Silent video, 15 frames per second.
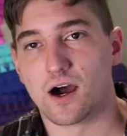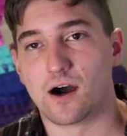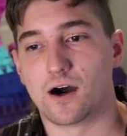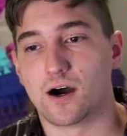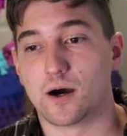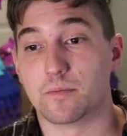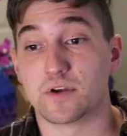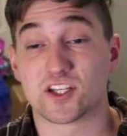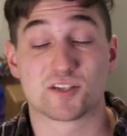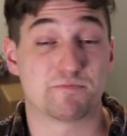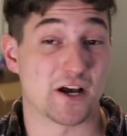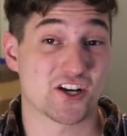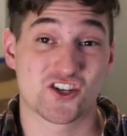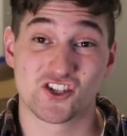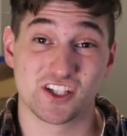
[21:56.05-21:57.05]

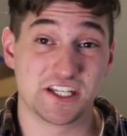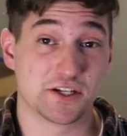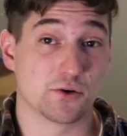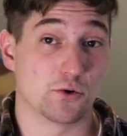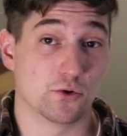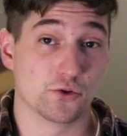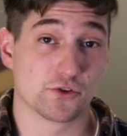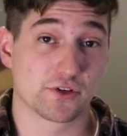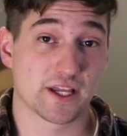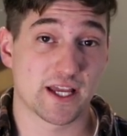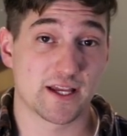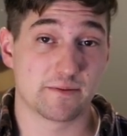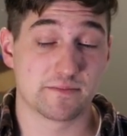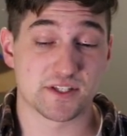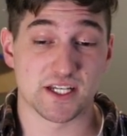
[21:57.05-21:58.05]
Especially in older
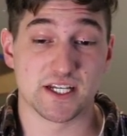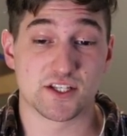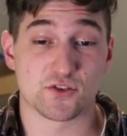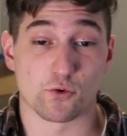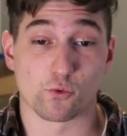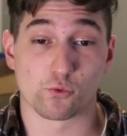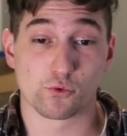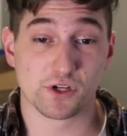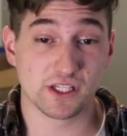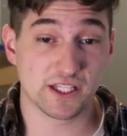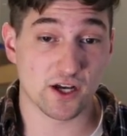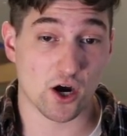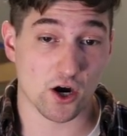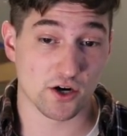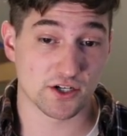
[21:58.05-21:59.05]
games. It's really
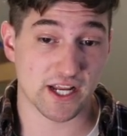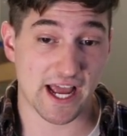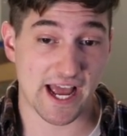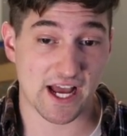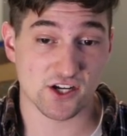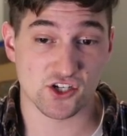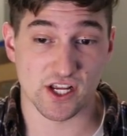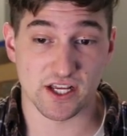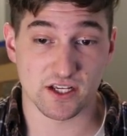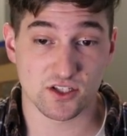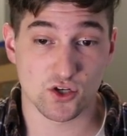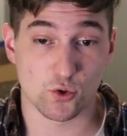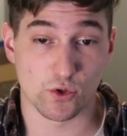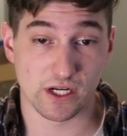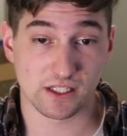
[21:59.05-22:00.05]
hard to hatch eggs
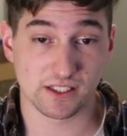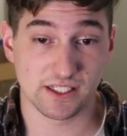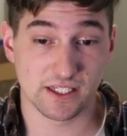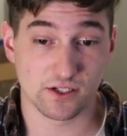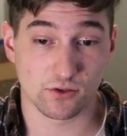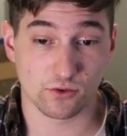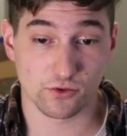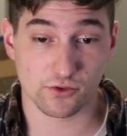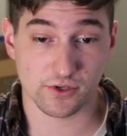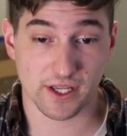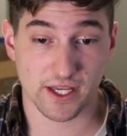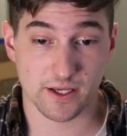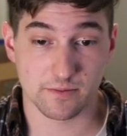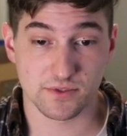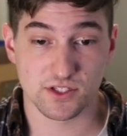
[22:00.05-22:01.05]
quickly in older
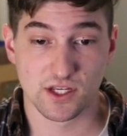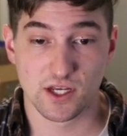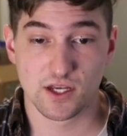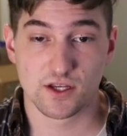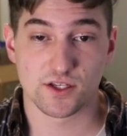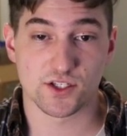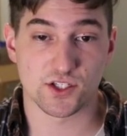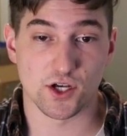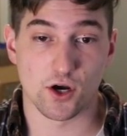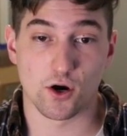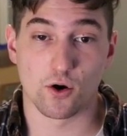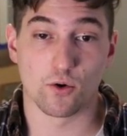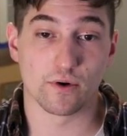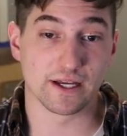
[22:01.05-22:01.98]
games, so